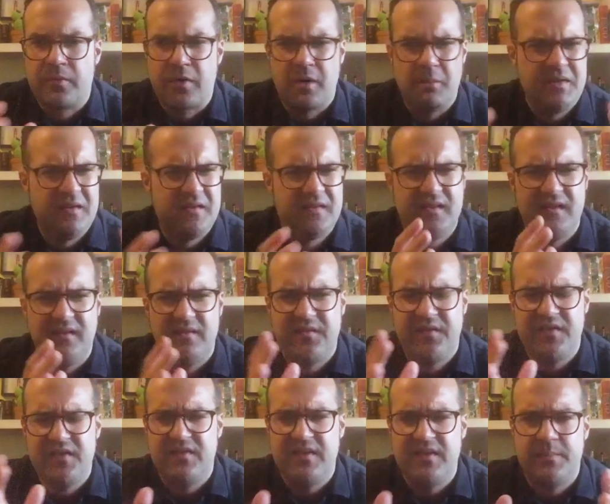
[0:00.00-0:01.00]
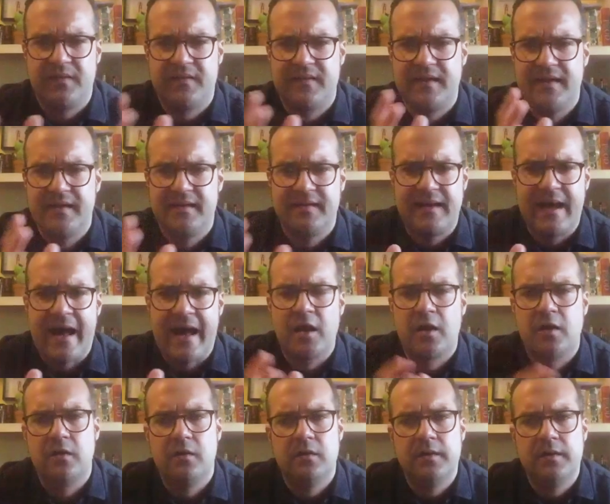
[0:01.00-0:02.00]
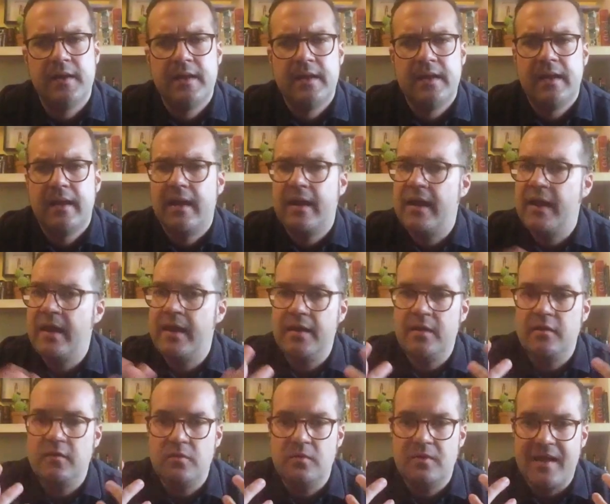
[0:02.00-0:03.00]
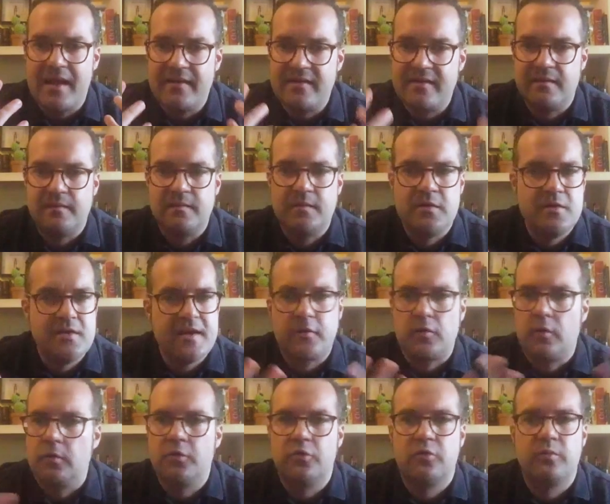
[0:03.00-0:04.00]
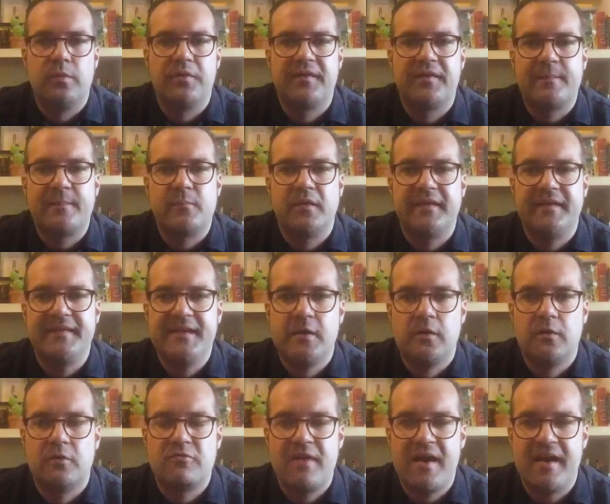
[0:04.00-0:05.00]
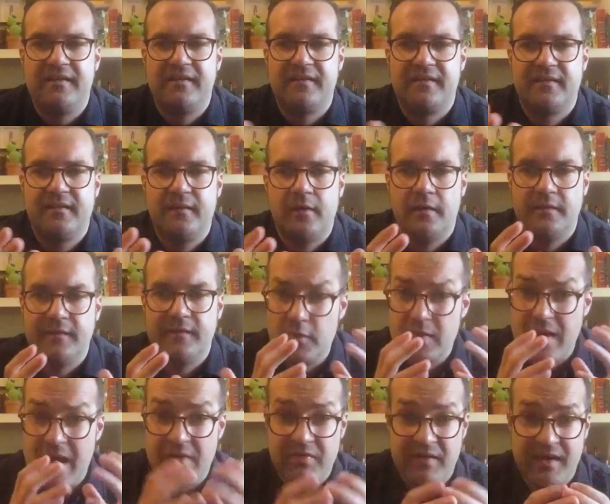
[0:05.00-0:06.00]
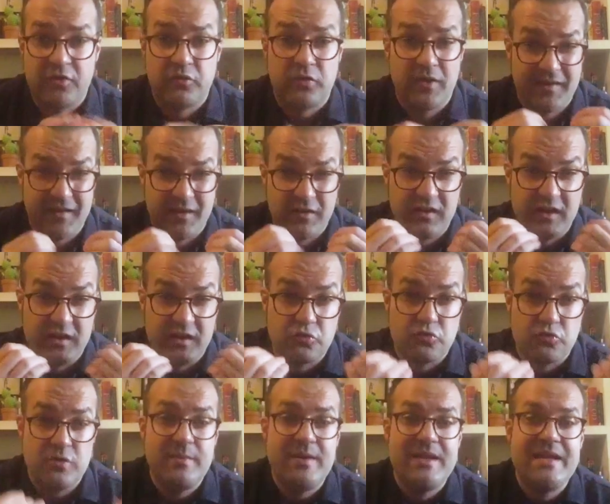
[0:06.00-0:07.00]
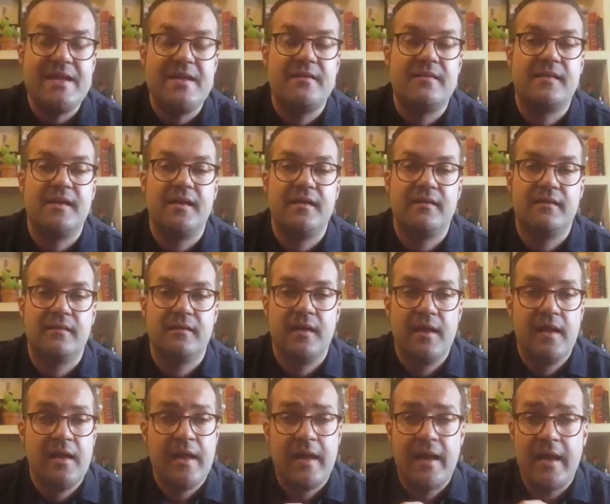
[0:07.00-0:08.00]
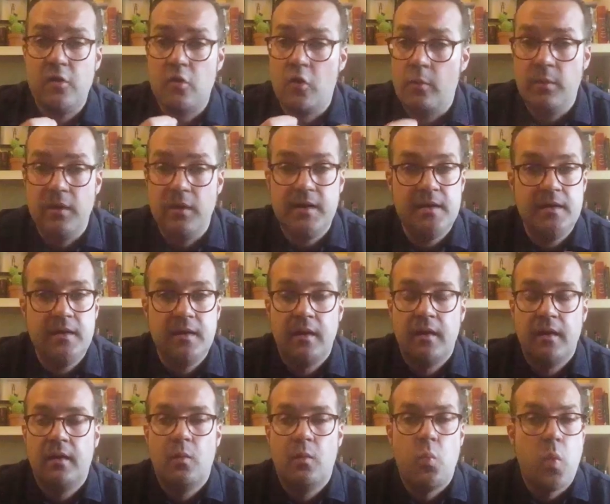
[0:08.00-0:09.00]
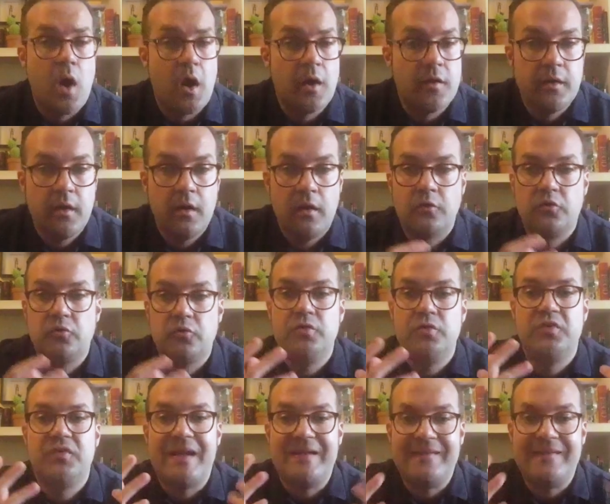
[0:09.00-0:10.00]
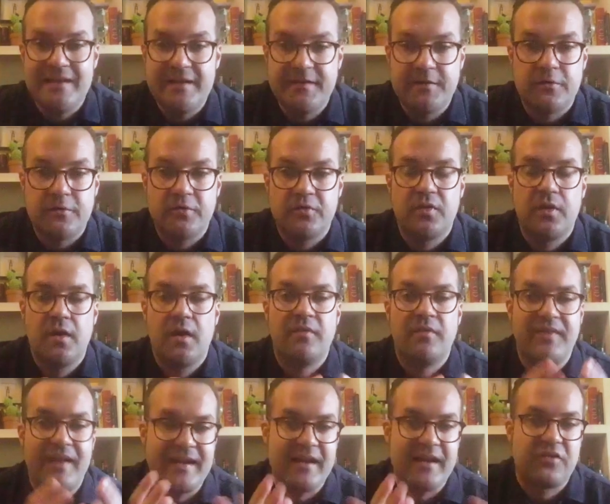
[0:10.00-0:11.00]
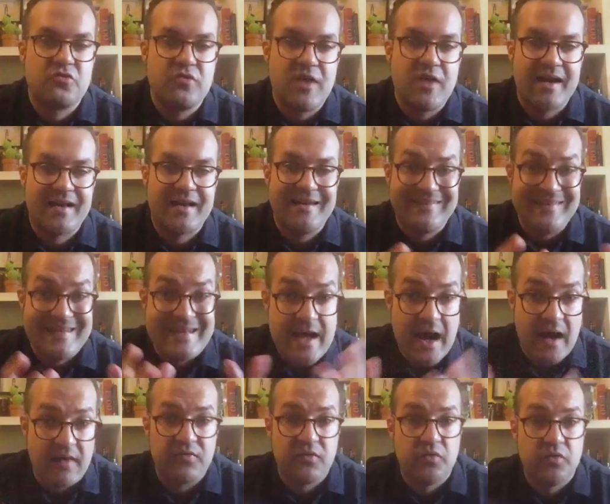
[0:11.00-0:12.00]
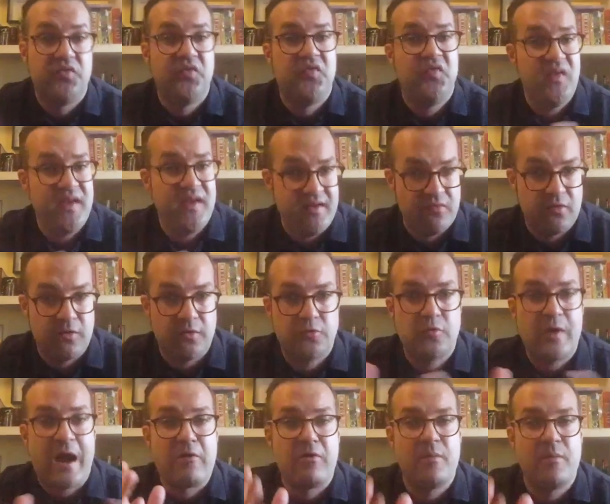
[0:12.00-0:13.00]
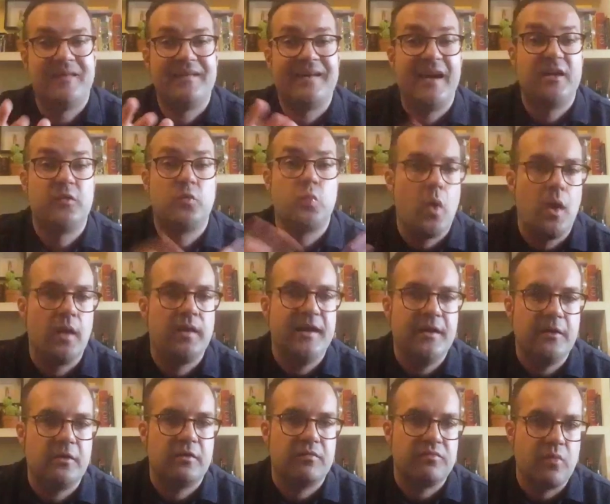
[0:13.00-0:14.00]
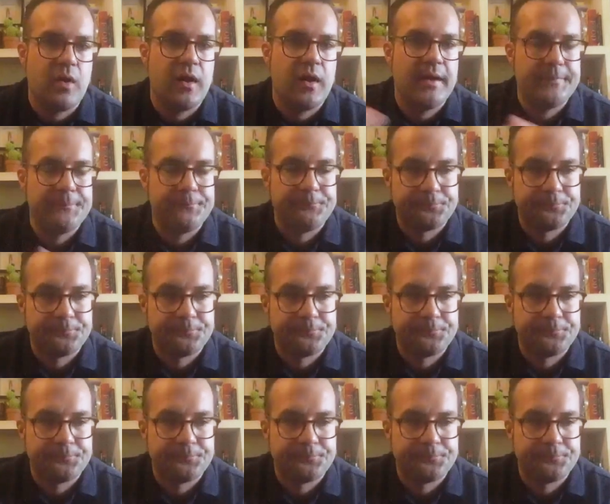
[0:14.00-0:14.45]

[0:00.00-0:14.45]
probably fifty percent alcohol, and you let you let all those bot botanical rest until you have an extract that's extremely intense. And normally one or two centiliters of that extract is enough to flavor, to aromatize one liter of wine.